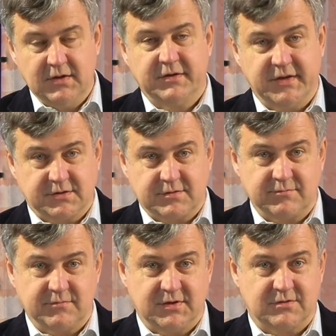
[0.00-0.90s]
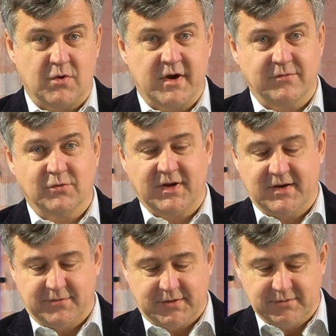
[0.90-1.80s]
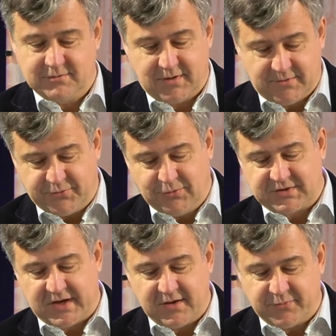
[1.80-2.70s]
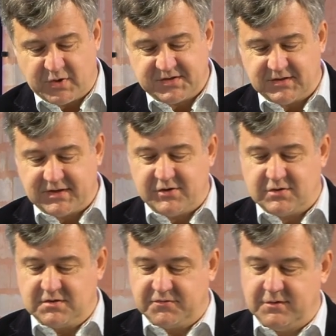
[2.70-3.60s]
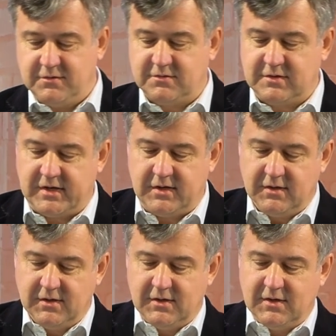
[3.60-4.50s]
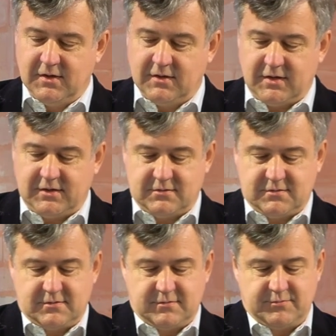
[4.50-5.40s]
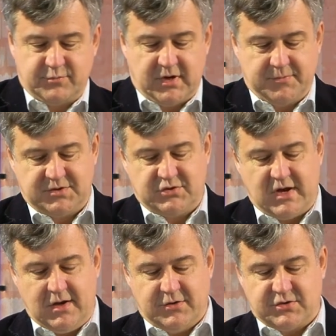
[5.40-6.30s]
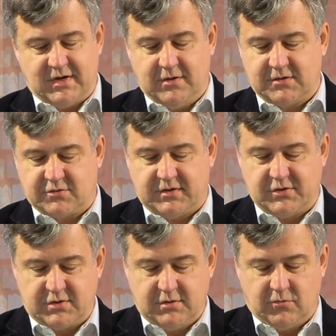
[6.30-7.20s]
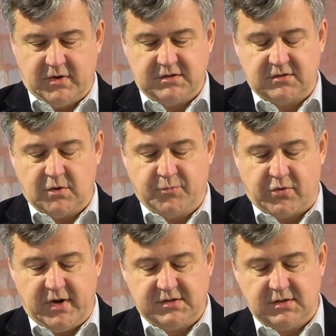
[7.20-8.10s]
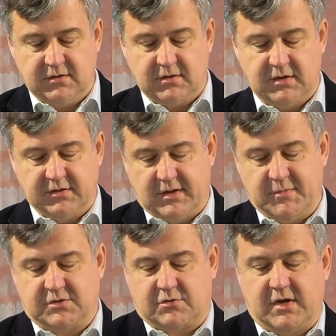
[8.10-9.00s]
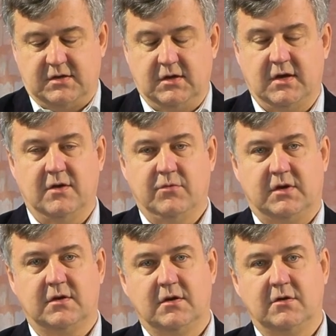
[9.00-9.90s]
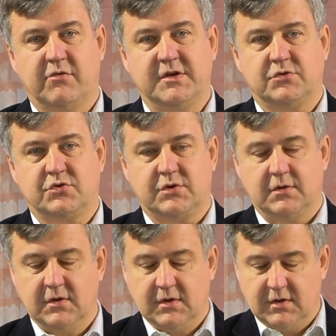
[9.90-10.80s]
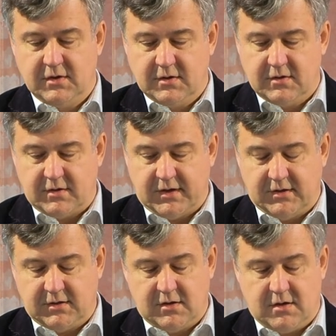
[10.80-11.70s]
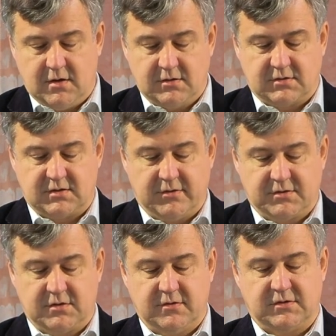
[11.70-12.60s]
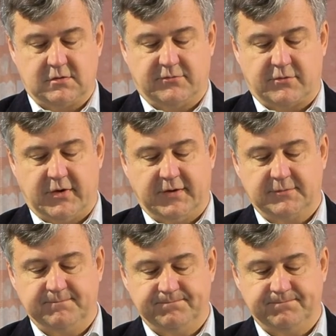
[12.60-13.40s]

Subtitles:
This is why we have a full day of presentations for you today that perhaps challenge our traditional ways of operating and demonstrating how we can enrich and enhance our service offering.